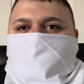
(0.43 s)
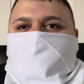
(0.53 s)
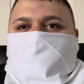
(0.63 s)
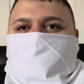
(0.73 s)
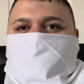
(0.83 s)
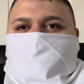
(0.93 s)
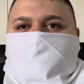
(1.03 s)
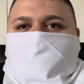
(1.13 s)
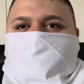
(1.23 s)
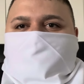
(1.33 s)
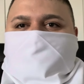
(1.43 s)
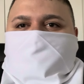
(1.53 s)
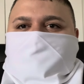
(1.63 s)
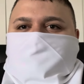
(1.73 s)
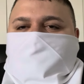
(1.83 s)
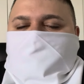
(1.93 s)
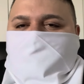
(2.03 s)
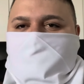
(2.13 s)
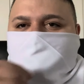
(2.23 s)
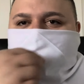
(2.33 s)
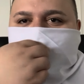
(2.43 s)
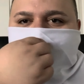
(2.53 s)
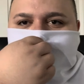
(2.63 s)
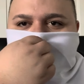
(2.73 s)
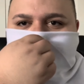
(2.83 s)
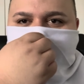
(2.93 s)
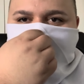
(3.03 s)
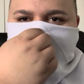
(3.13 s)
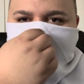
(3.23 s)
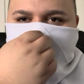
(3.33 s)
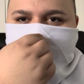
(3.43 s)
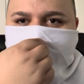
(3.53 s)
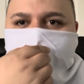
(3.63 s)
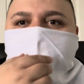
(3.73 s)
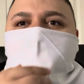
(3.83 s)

Yo, it's Chiraq Bully, back with another video.